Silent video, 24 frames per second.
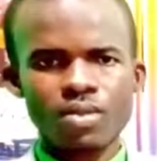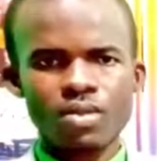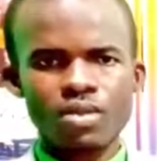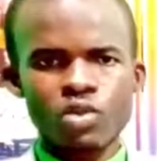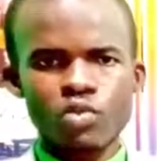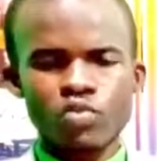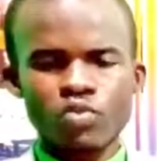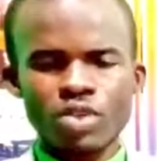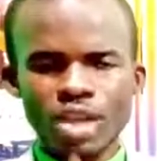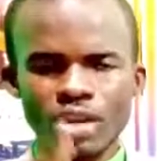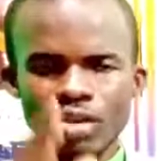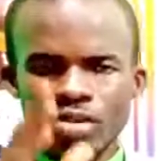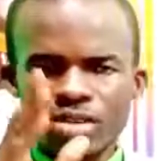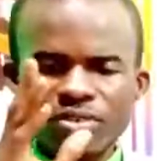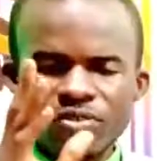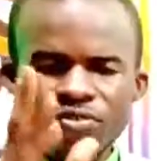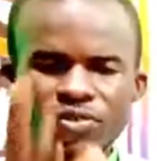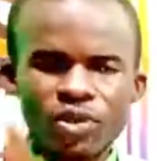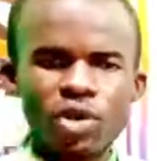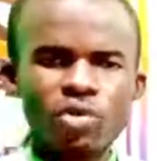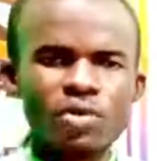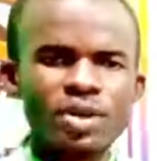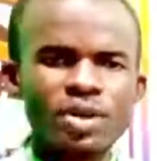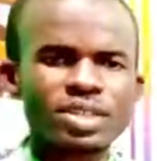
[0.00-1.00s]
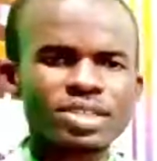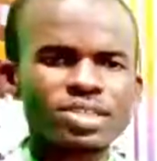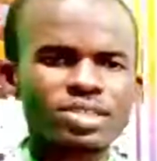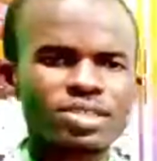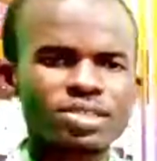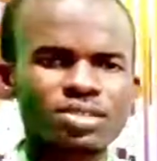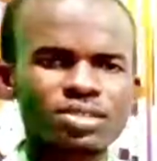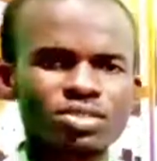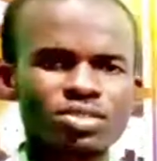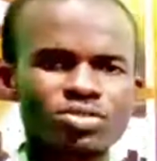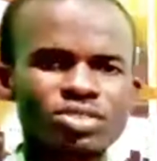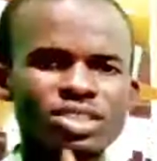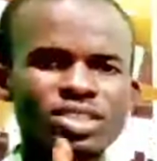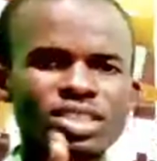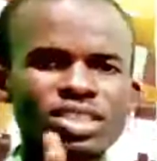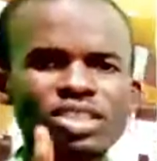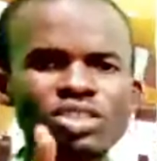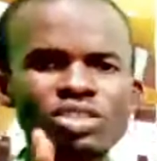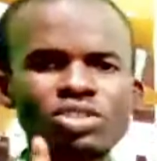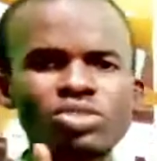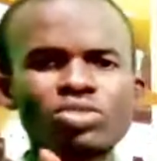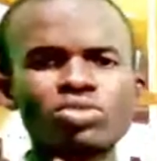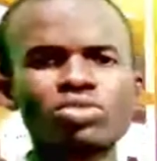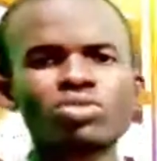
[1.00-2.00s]
We are looking forward to
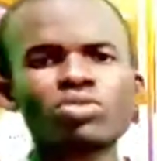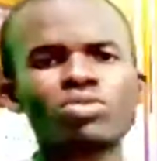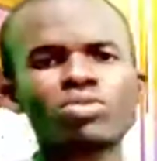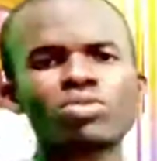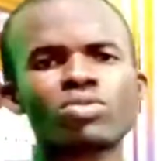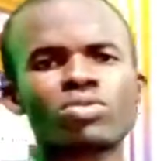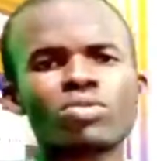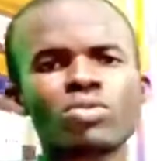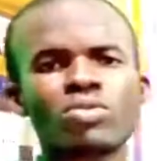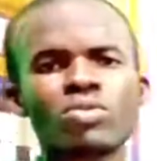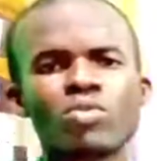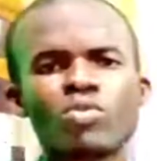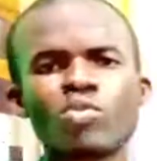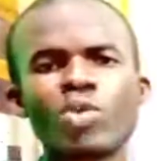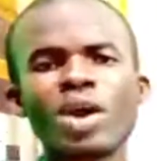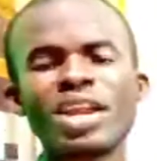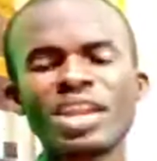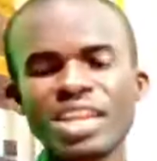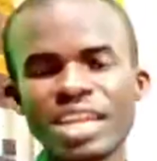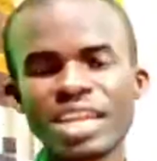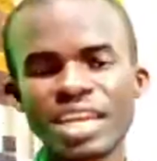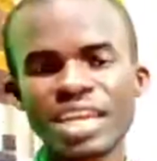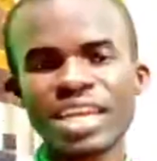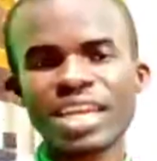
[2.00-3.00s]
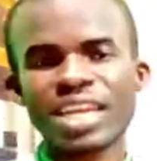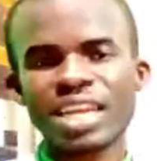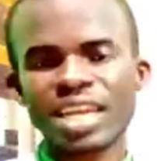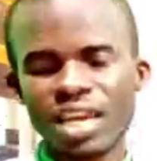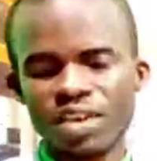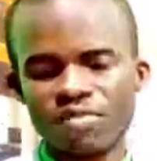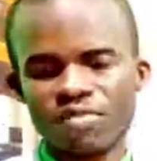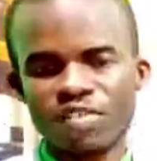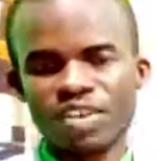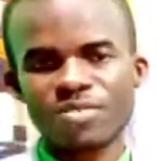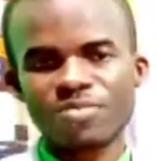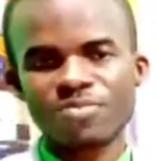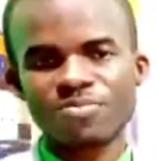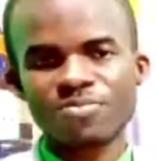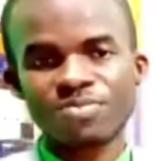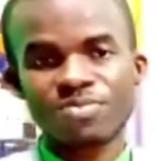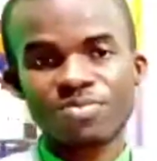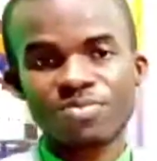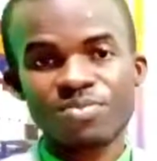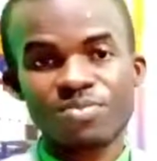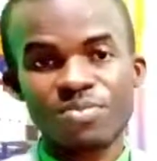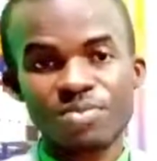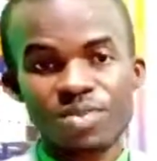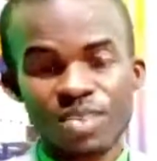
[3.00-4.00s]
seeing you one day in heaven.
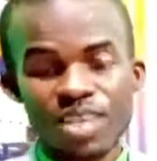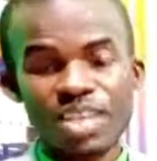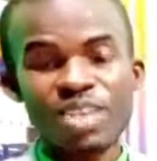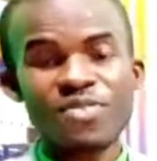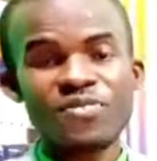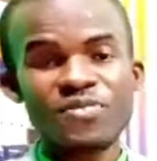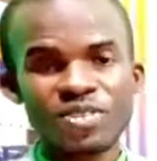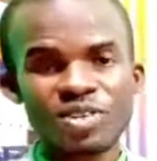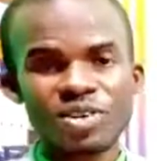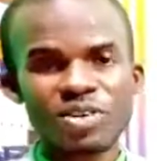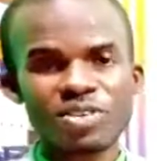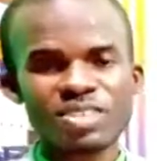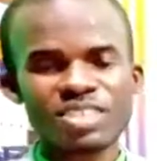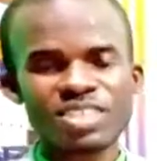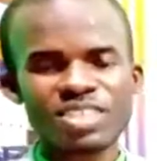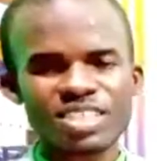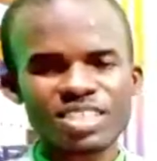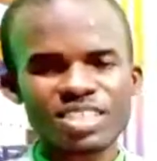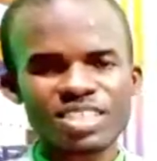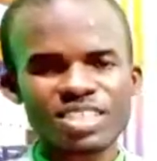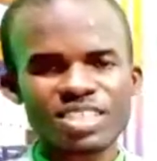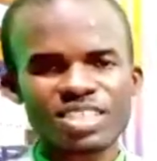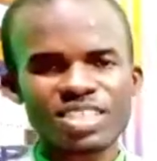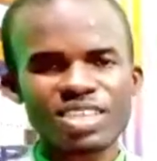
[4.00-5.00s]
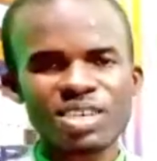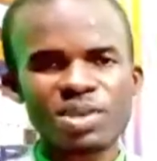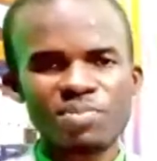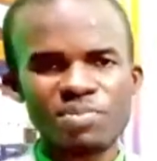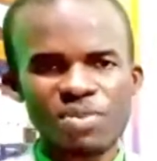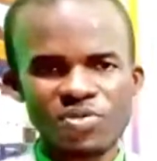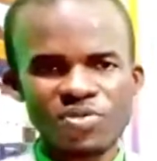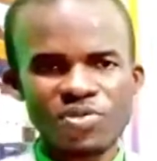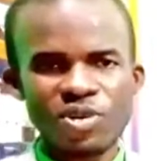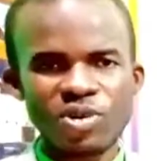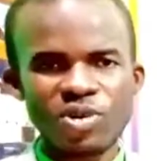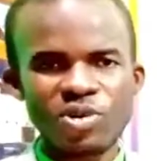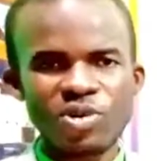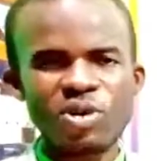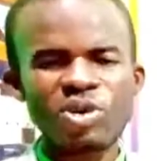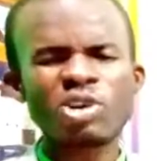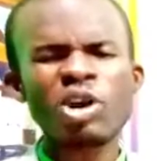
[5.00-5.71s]
If not, before.